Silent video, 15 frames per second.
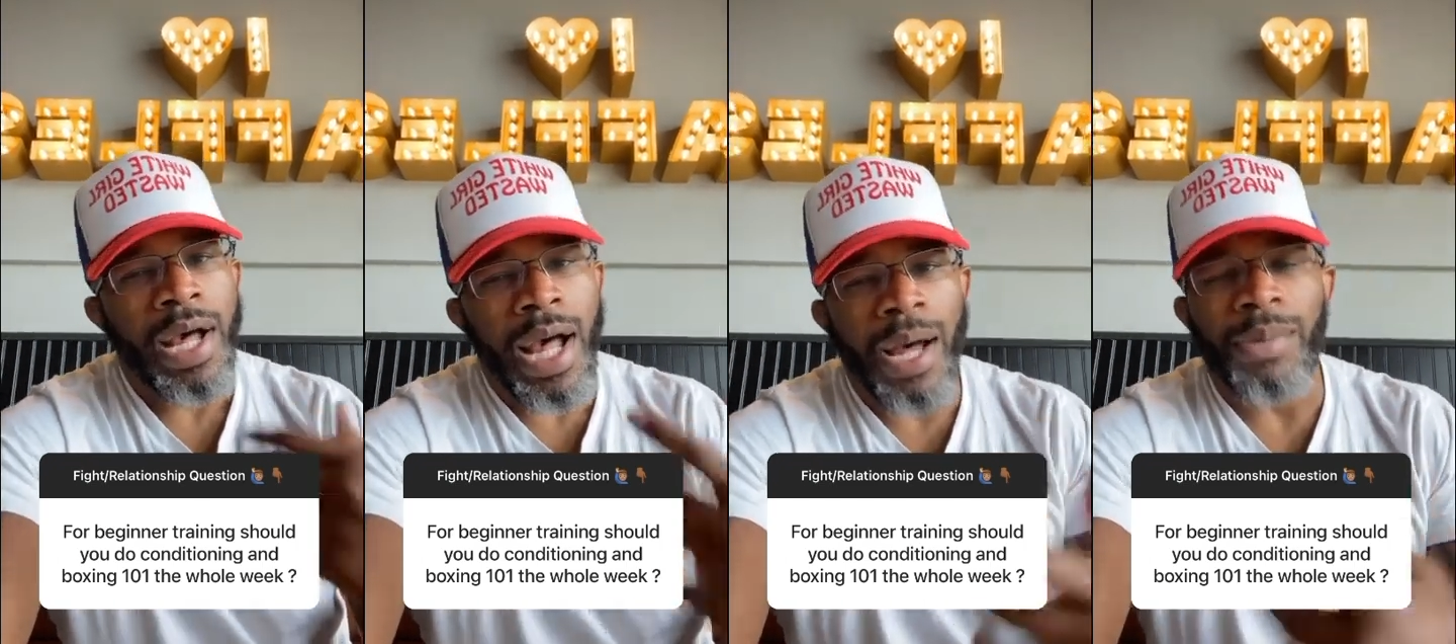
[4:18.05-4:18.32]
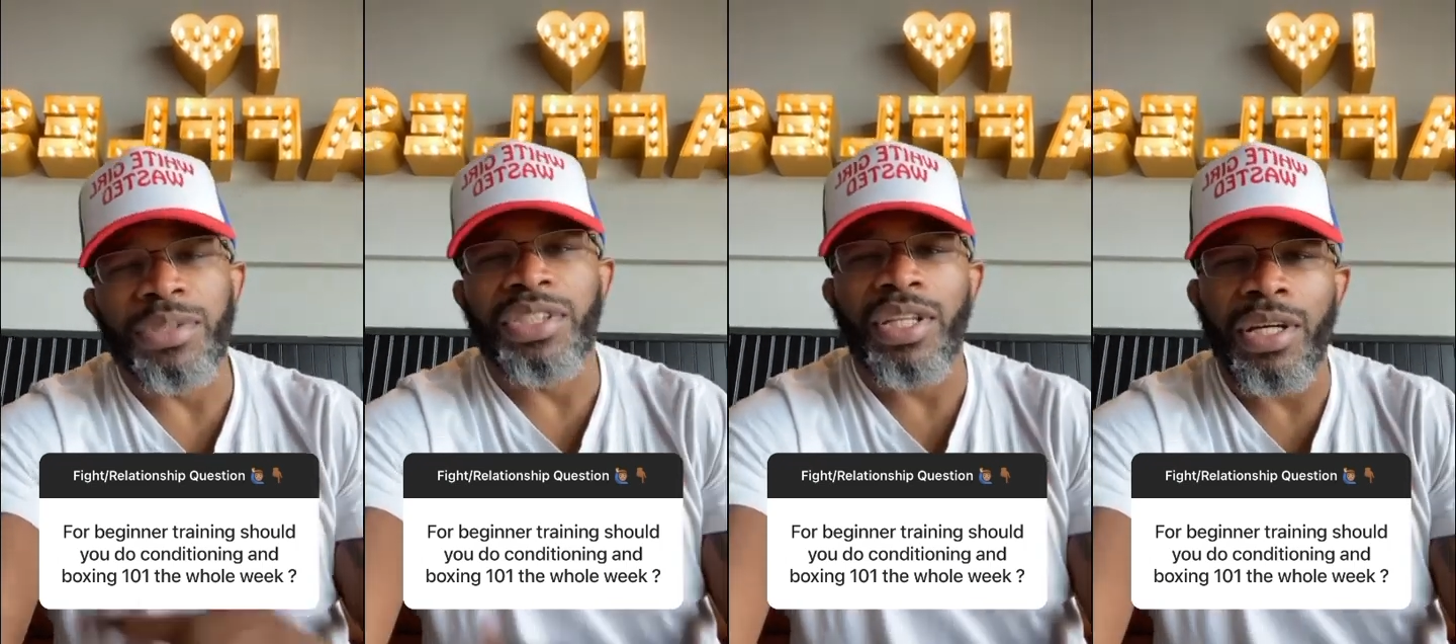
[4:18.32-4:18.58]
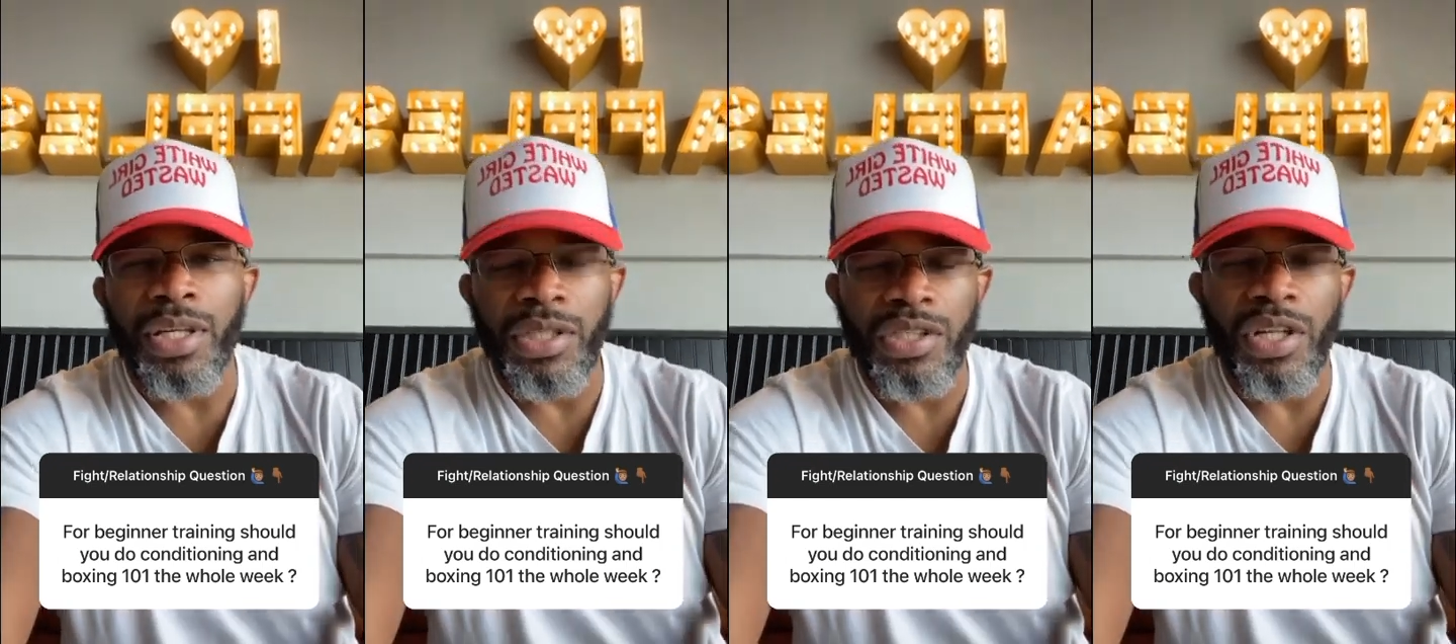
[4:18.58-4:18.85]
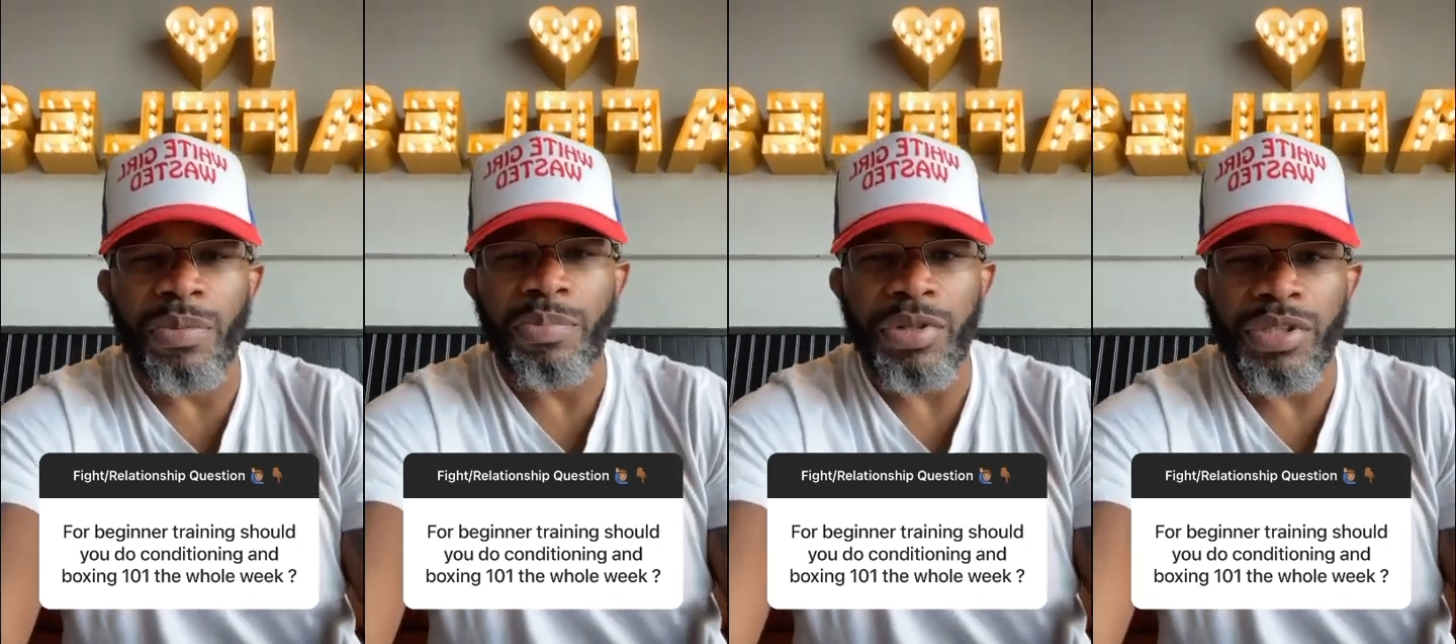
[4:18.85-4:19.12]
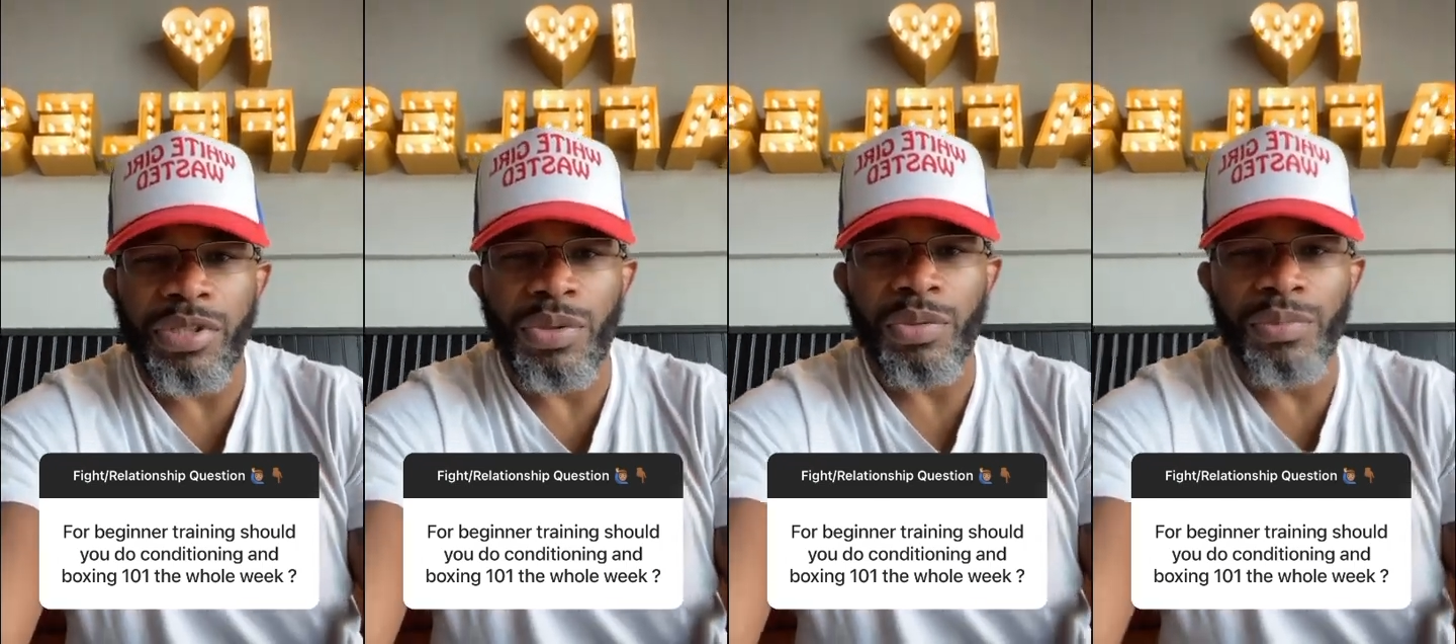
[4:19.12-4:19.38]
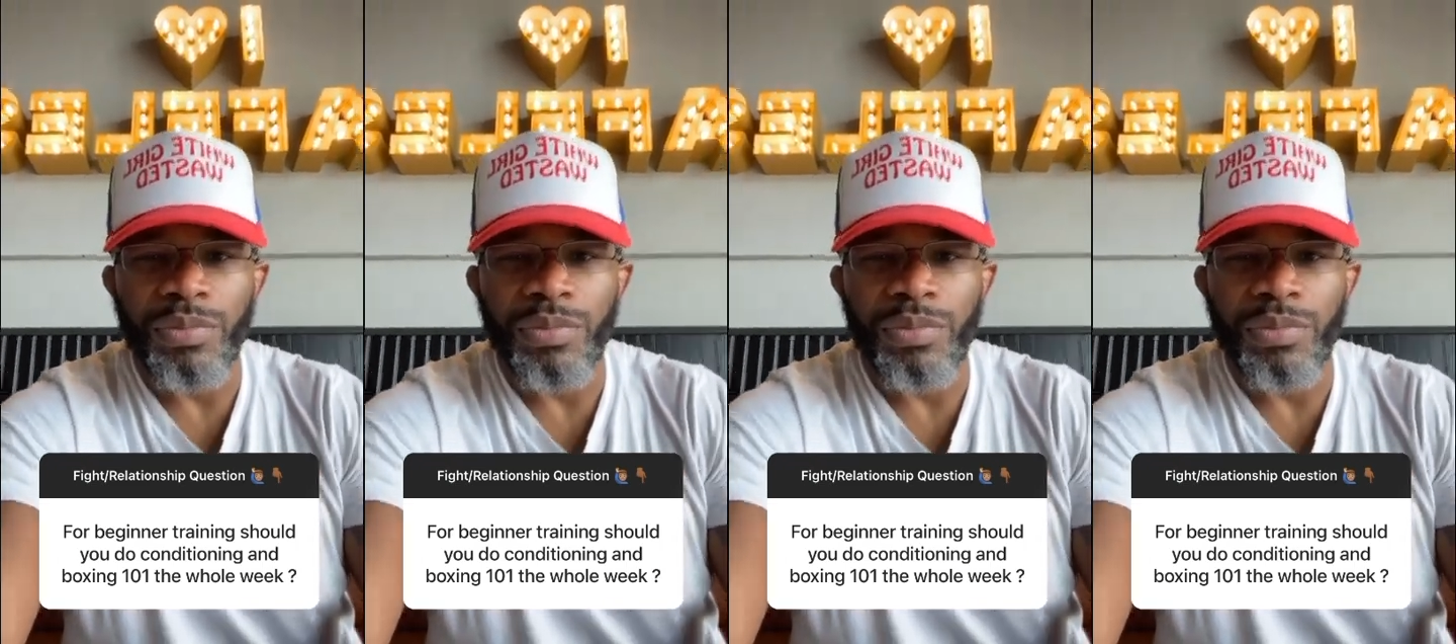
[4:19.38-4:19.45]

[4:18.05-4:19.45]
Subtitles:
I would tell you to jump into.